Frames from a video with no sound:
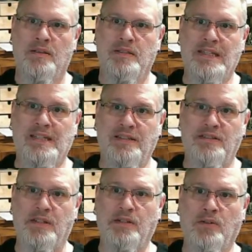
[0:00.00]

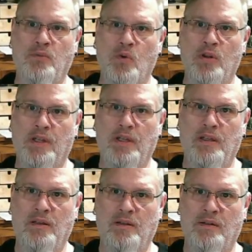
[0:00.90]
Still
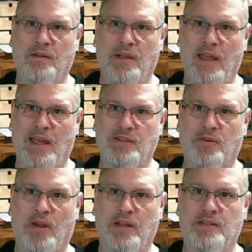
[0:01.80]
working at
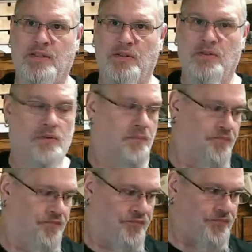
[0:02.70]
trying to
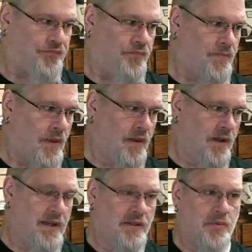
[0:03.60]

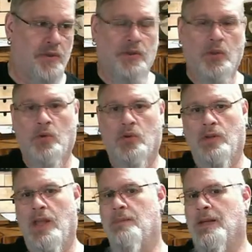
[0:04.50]
connect with the
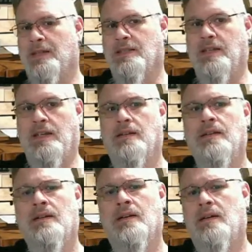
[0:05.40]
local gaming scene.
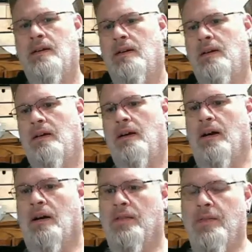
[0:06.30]

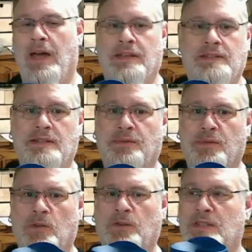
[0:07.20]
That is
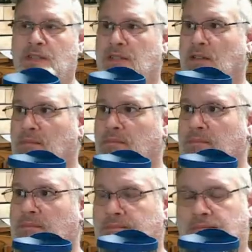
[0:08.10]
difficult still.
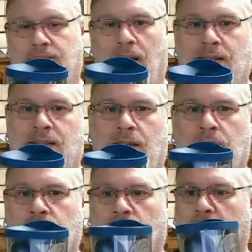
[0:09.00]
My
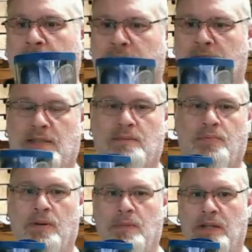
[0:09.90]
schedule is
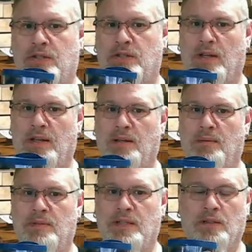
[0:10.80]
pretty much
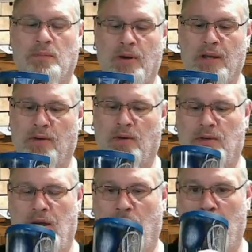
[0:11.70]
a deal breaker
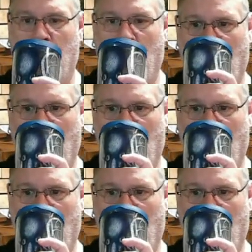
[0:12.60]
on that one.